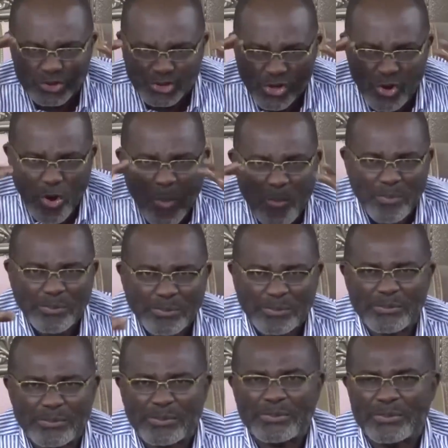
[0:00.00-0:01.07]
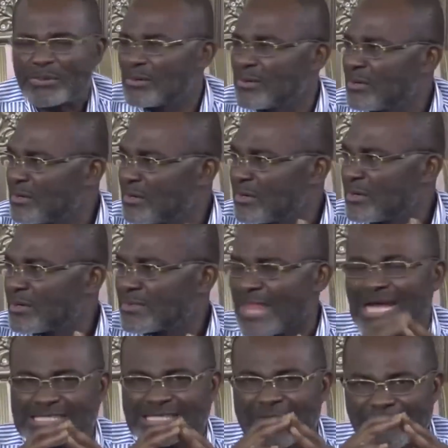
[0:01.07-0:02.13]
job.
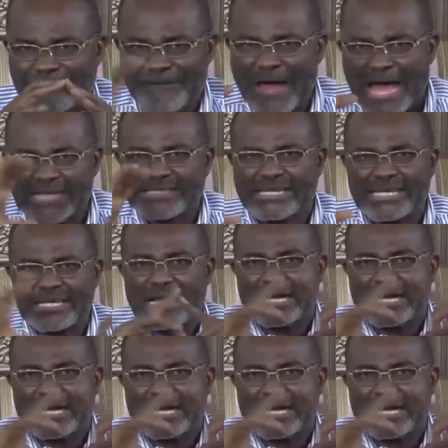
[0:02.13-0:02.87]
That's the first,